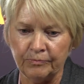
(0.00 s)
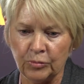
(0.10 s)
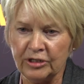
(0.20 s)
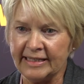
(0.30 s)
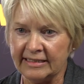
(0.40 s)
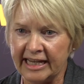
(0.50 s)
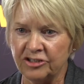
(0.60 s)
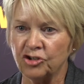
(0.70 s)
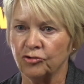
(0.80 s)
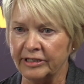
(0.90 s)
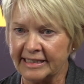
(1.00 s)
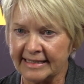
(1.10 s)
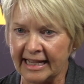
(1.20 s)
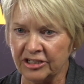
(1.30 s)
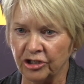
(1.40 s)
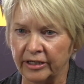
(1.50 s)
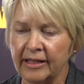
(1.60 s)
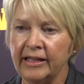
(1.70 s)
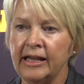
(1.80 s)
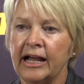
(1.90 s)
presentation or discussion
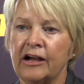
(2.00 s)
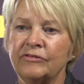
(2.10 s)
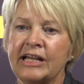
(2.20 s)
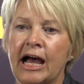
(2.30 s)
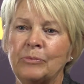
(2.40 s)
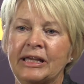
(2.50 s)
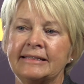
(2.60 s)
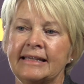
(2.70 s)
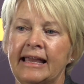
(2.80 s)
of topics,